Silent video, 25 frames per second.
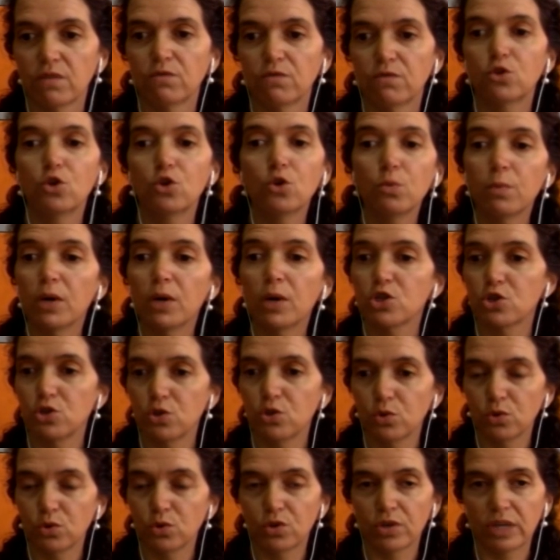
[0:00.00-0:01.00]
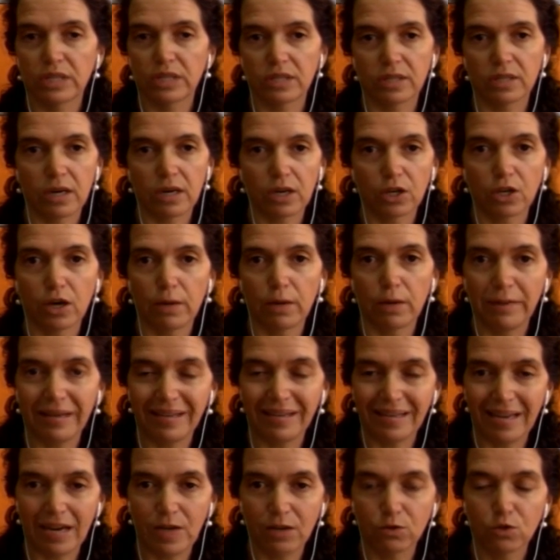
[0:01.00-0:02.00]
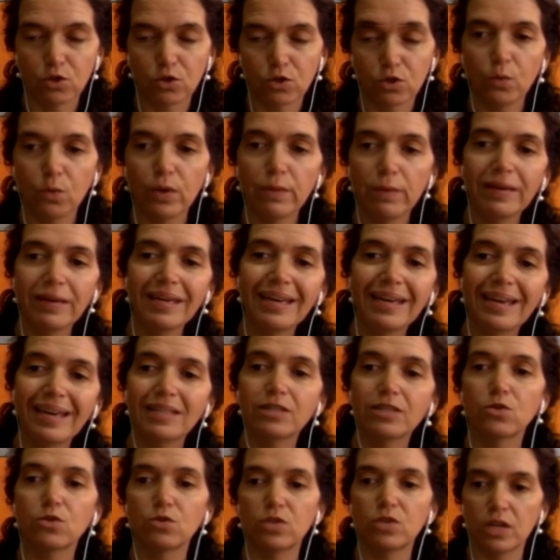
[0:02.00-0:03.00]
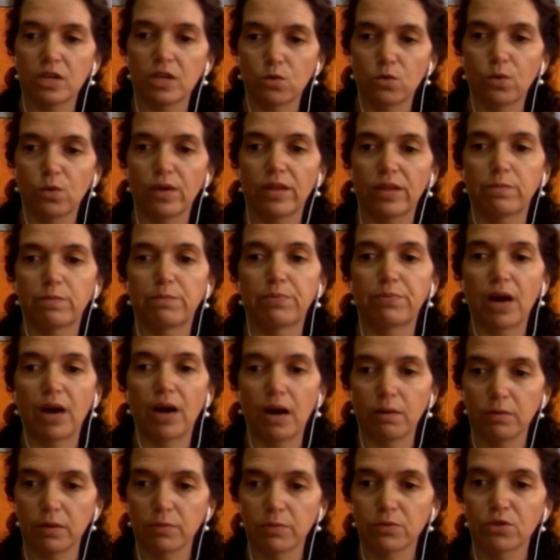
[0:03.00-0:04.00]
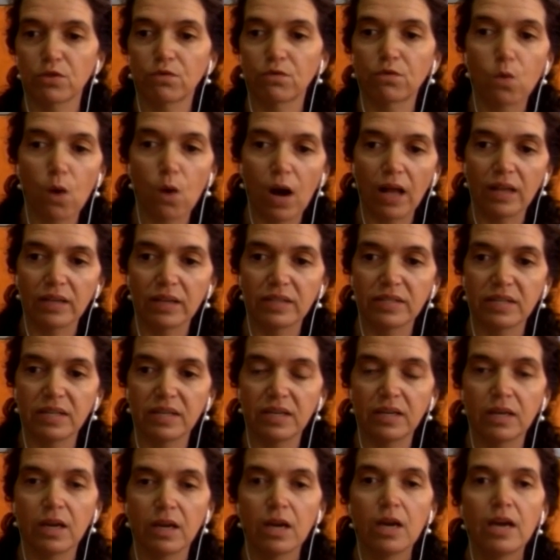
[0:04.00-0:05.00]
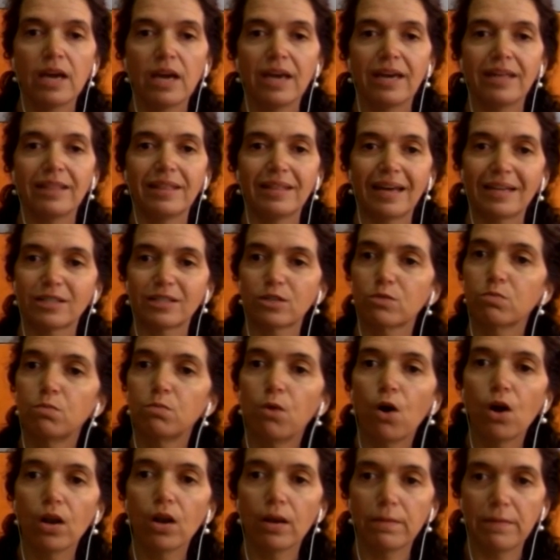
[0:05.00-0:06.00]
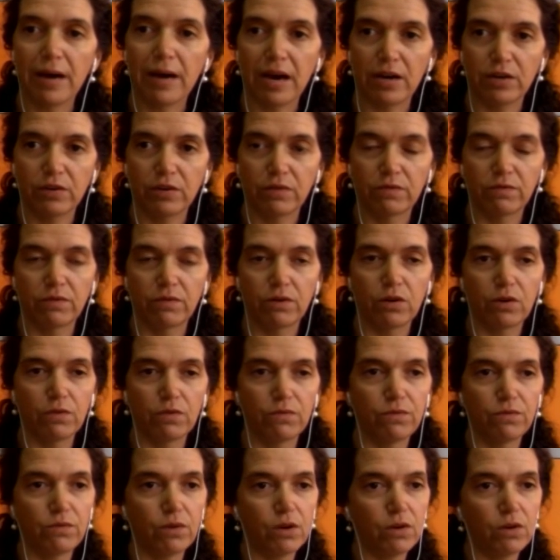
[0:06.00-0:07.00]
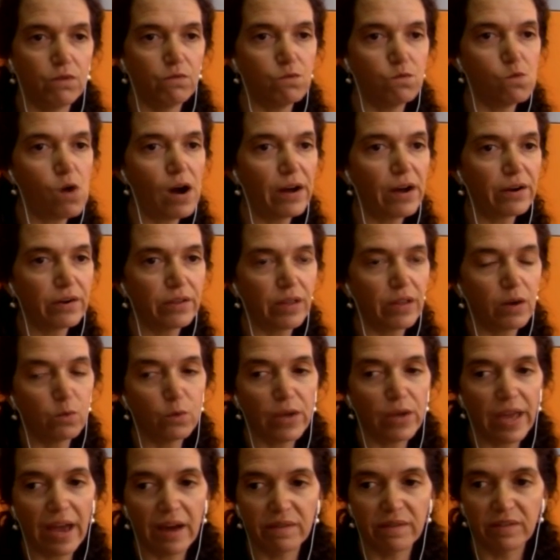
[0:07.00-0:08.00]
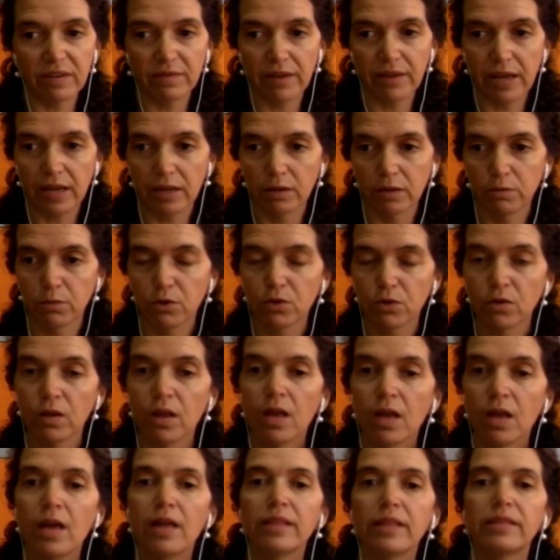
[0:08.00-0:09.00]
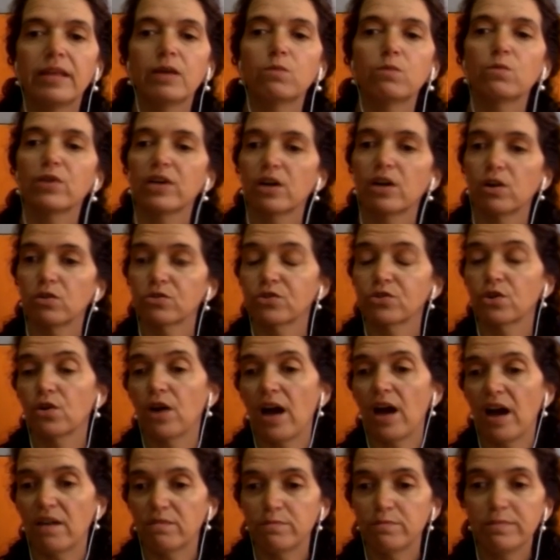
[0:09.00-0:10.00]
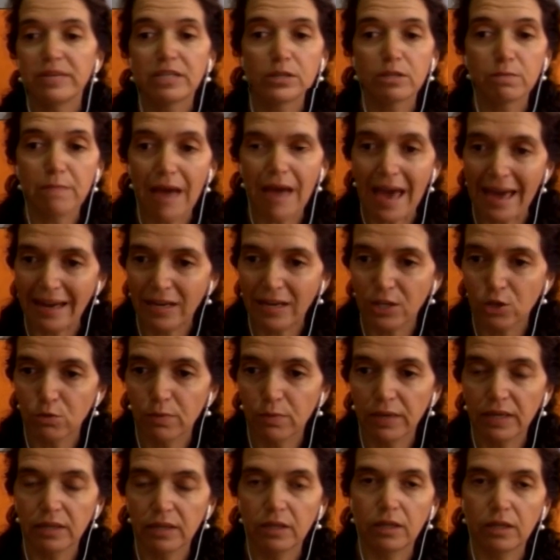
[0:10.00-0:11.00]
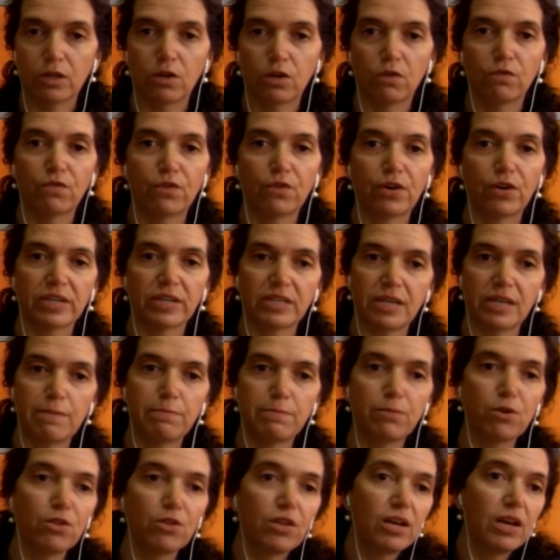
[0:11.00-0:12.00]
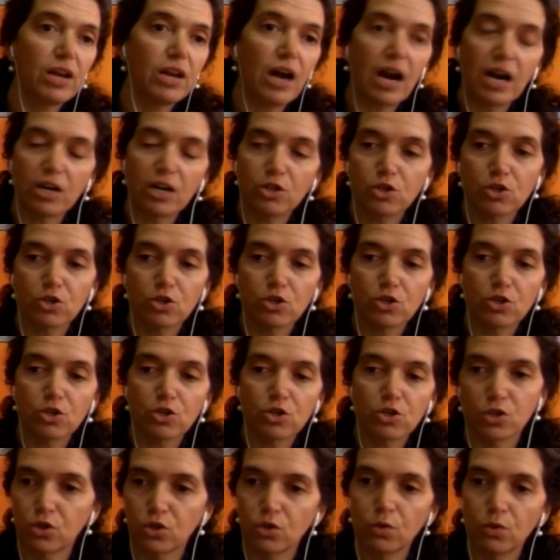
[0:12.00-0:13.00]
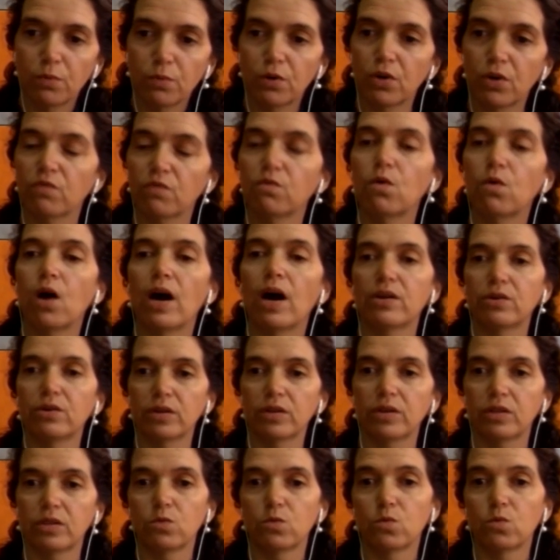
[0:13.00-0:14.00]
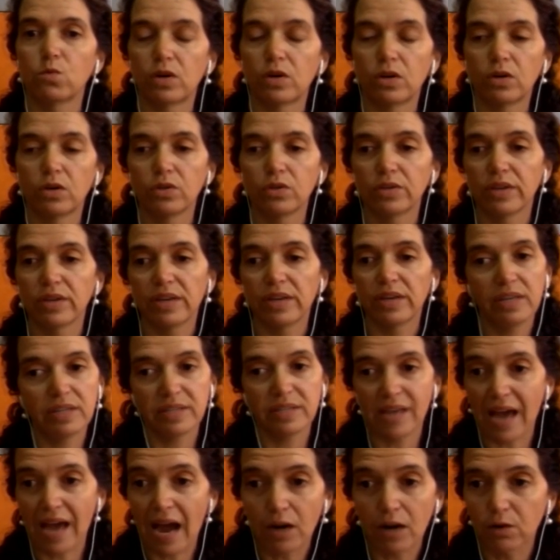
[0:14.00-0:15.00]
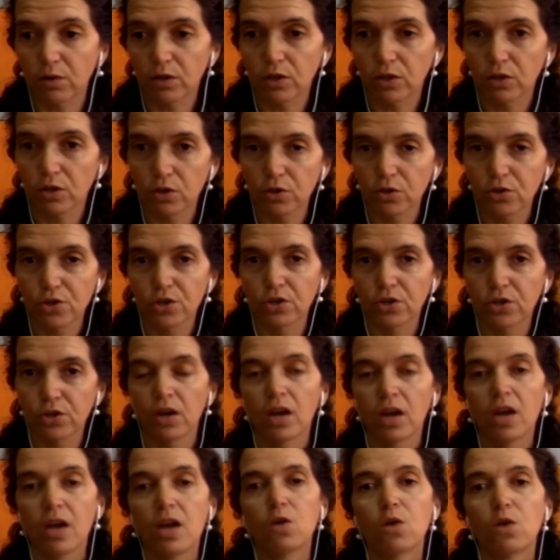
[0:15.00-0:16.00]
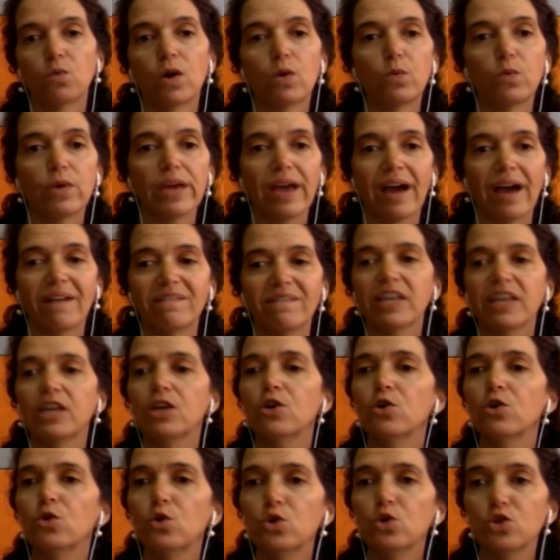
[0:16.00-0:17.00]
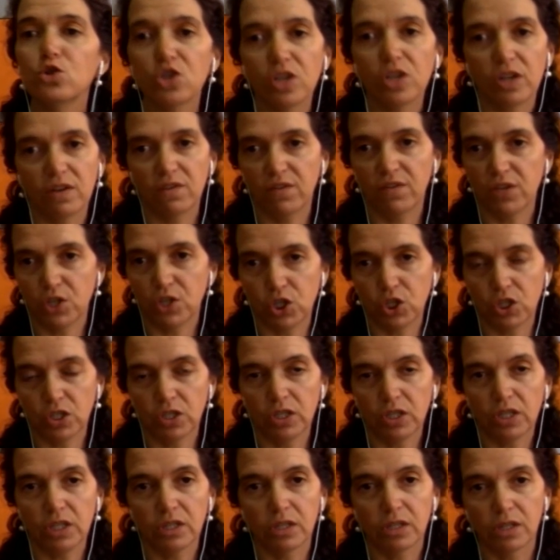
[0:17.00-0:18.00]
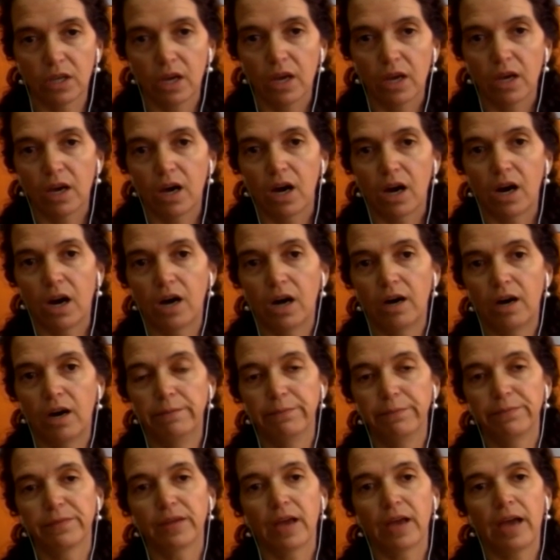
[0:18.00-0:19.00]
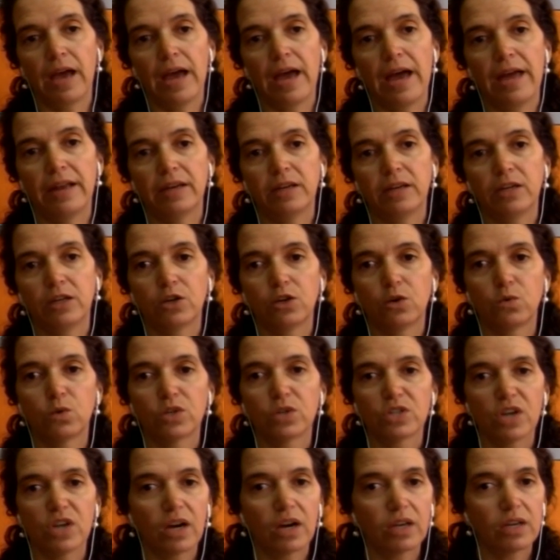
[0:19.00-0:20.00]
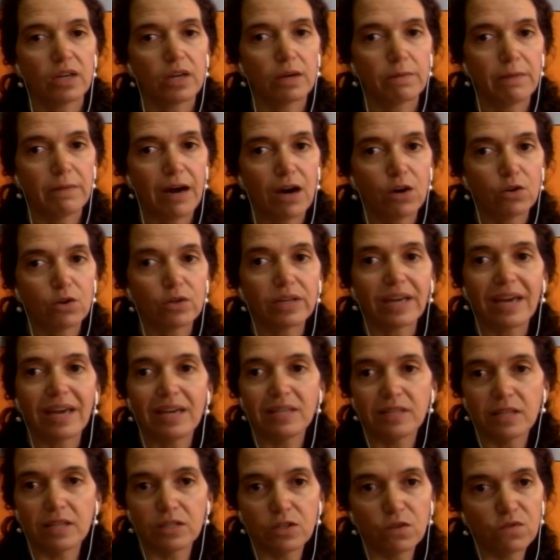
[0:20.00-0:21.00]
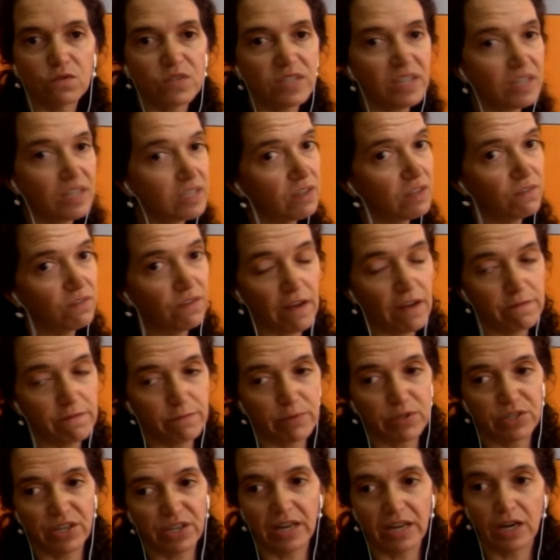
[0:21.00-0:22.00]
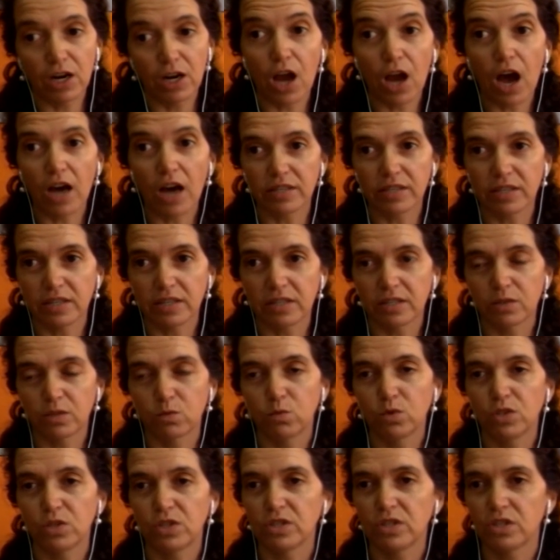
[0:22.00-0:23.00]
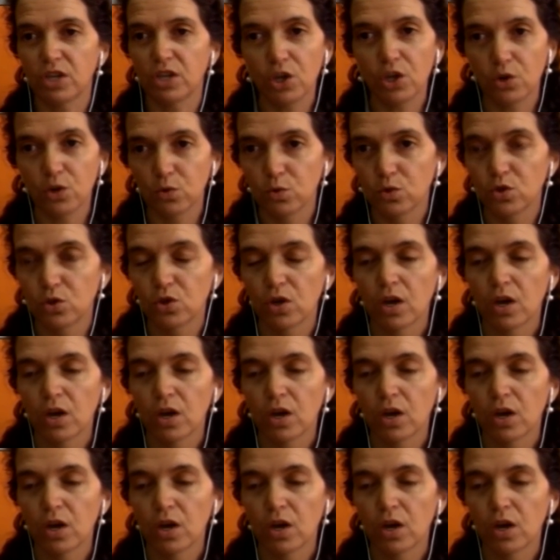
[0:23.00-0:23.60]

of too much nutrients are coming down. So we begin to deal with problems of quality in that small amount of, of, of water that we have available. Then we also have mismanagement. You know, for example, the largest consumer of water in the world is agriculture, where we have huge inefficiencies. Um, and, you know, we're talking about cases of sixty-five percent losses, which is huge.